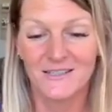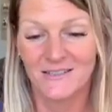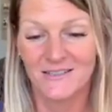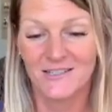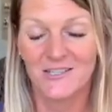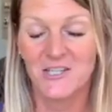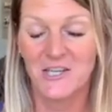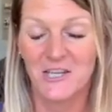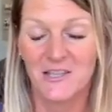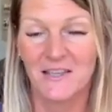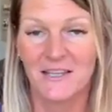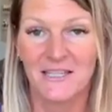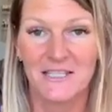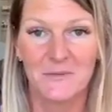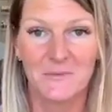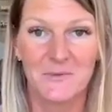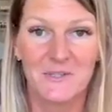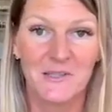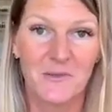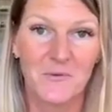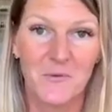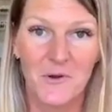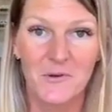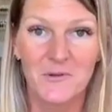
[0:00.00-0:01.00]
she thinks it
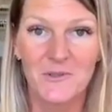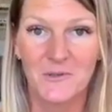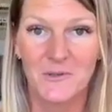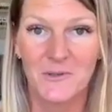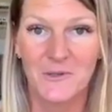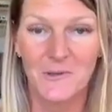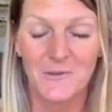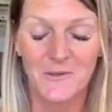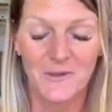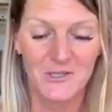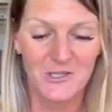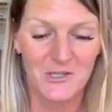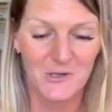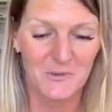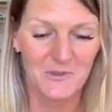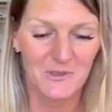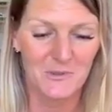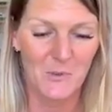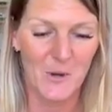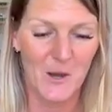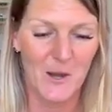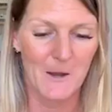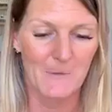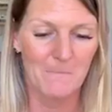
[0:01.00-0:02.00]
was the rose oil that she
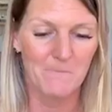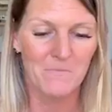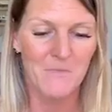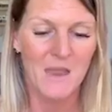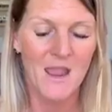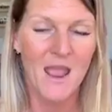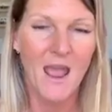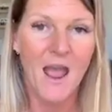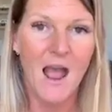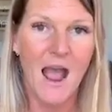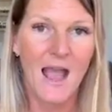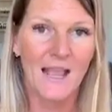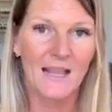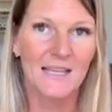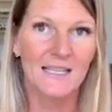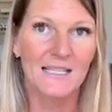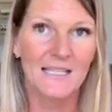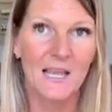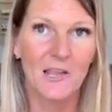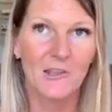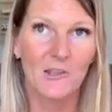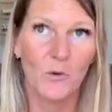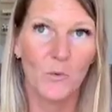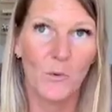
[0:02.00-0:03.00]
was wearing. I can
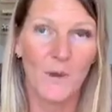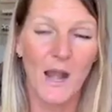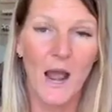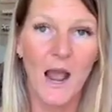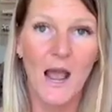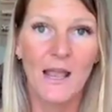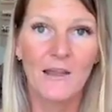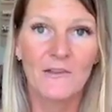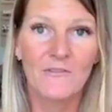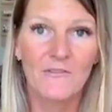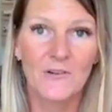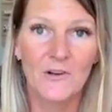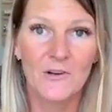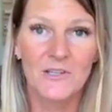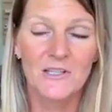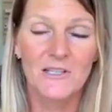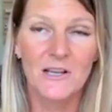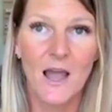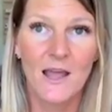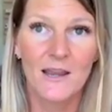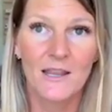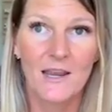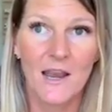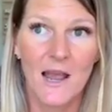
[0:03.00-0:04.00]
tell you, when I first
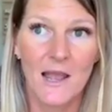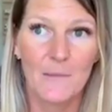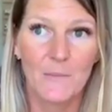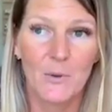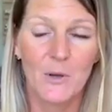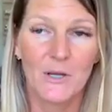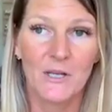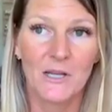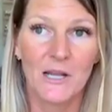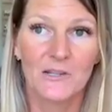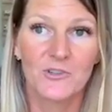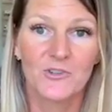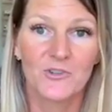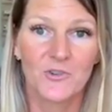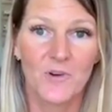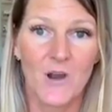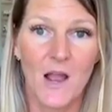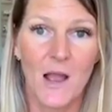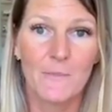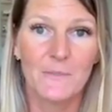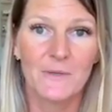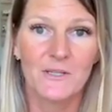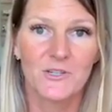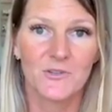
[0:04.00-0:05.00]
got it, I put a
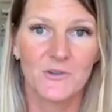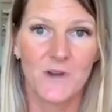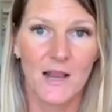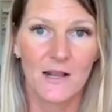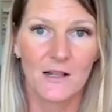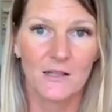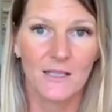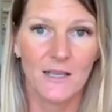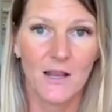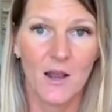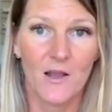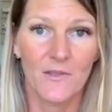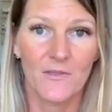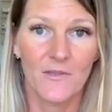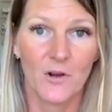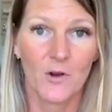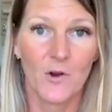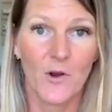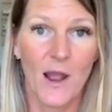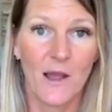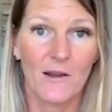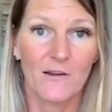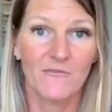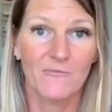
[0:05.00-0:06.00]
drop directly on the
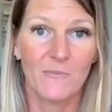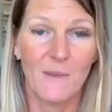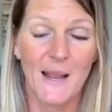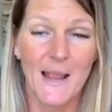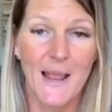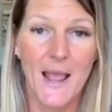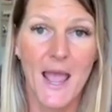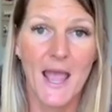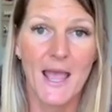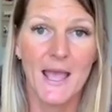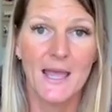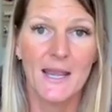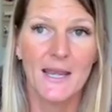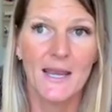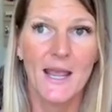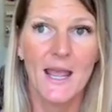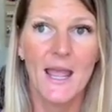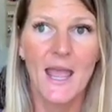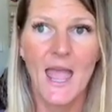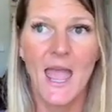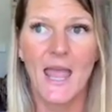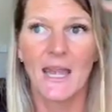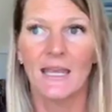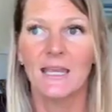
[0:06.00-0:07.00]
crown of my head,
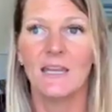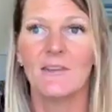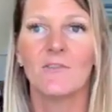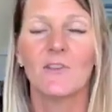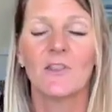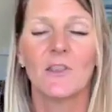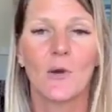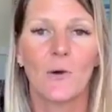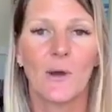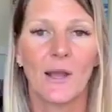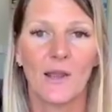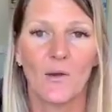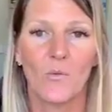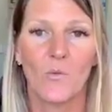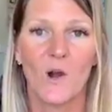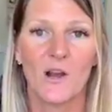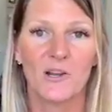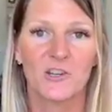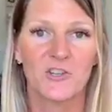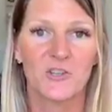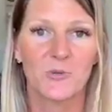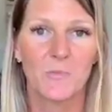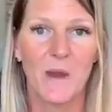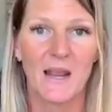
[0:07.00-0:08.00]
and even though I had
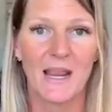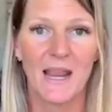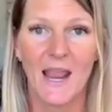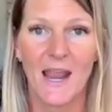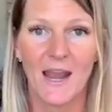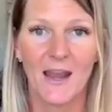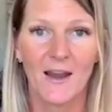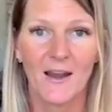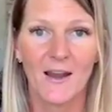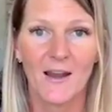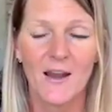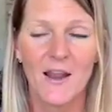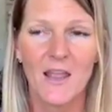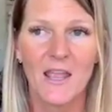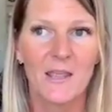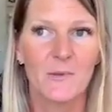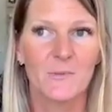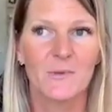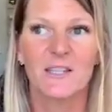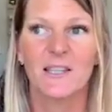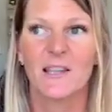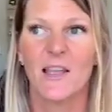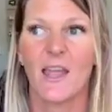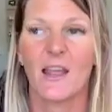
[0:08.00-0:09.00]
washed my hair, it
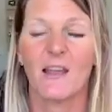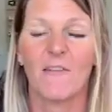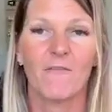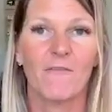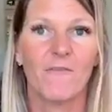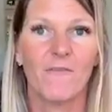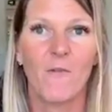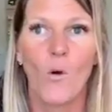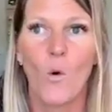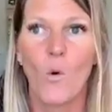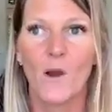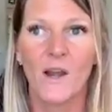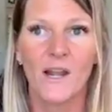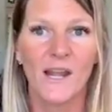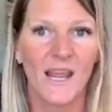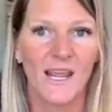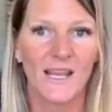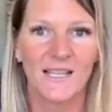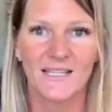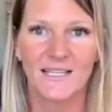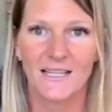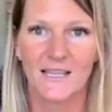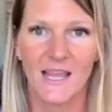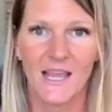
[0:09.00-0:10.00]
was like 4
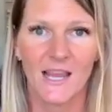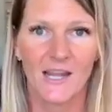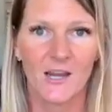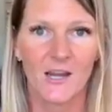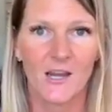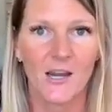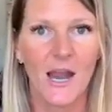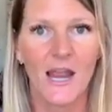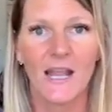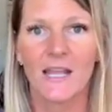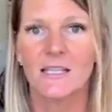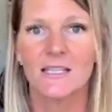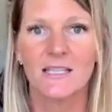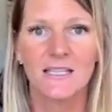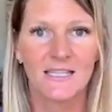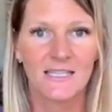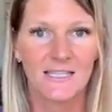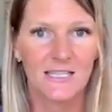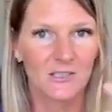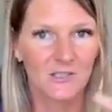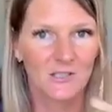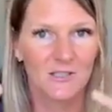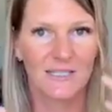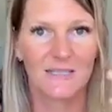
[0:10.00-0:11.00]
days later, I could
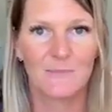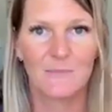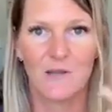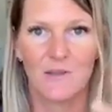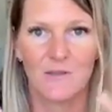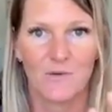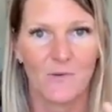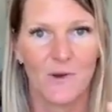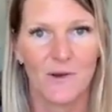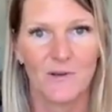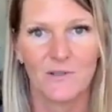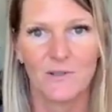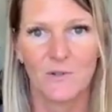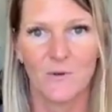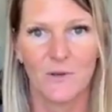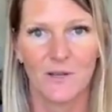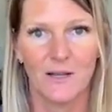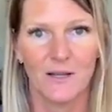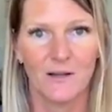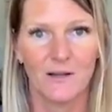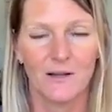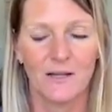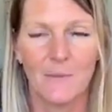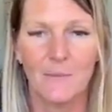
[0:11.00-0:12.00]
still smell the rose
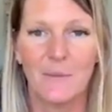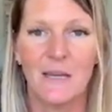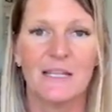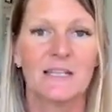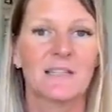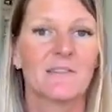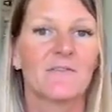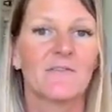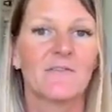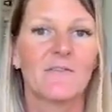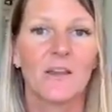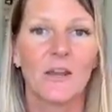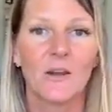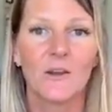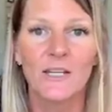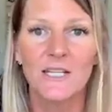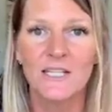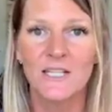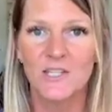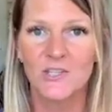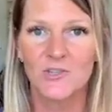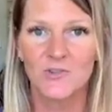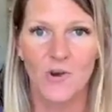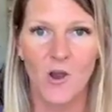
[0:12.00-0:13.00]
oil. I mean, it's a very
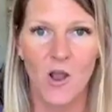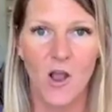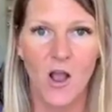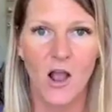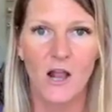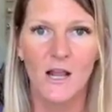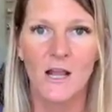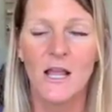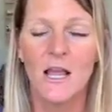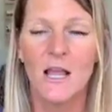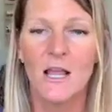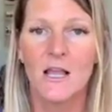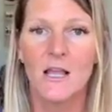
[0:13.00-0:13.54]
strong